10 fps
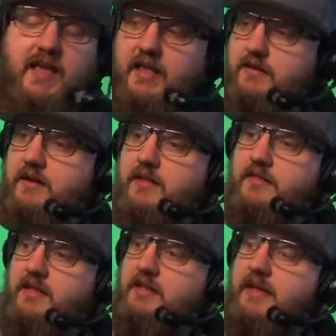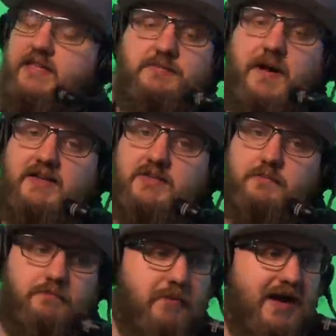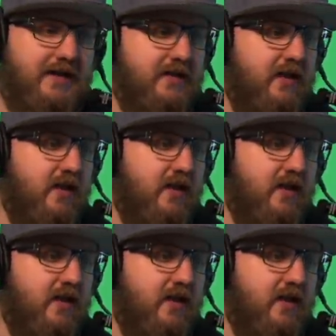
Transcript: in the expansion pack.